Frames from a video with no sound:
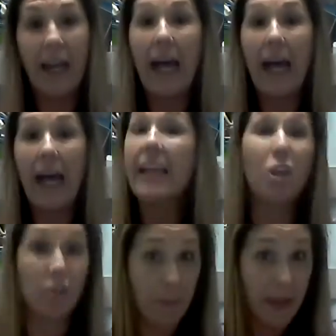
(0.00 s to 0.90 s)
I can do
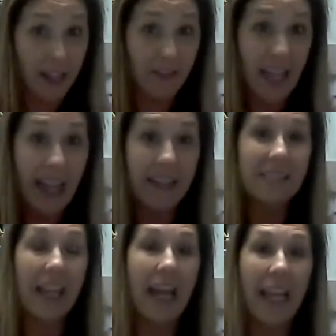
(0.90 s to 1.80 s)
a repetitive
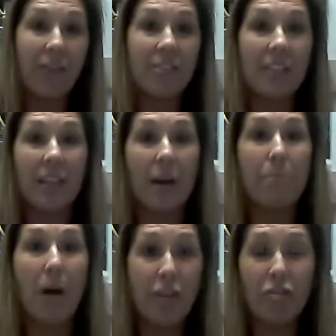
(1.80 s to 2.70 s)
task. I have to sit there
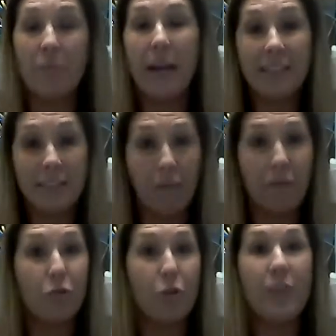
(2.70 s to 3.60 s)
and mantra
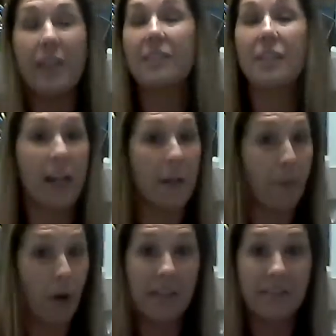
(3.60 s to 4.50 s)
myself through the entire
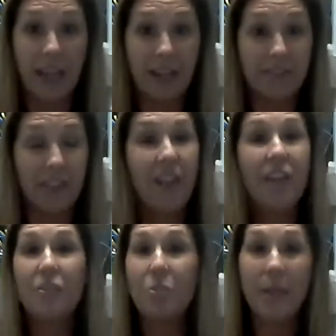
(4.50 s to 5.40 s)
process
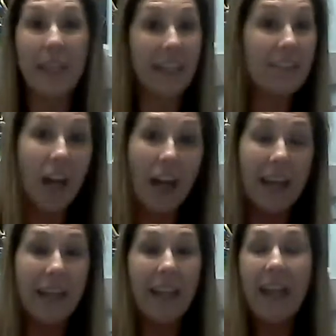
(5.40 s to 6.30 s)
to get it
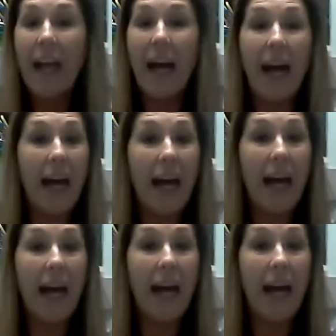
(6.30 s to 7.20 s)
done. I
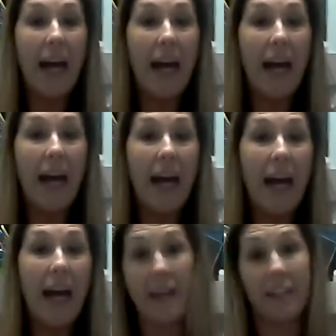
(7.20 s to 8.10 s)
am not good at
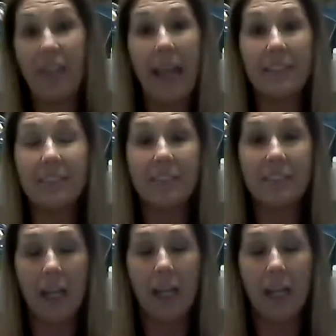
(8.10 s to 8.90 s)
repetitive tasks.